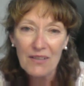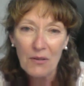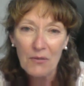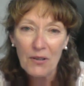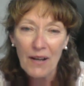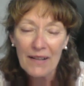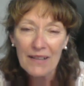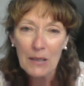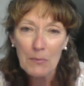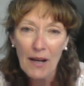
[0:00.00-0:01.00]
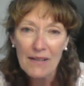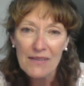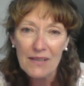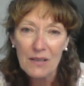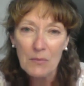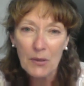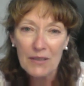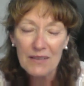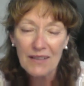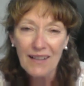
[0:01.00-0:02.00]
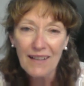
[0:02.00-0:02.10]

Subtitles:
You don't know how to get past it. But,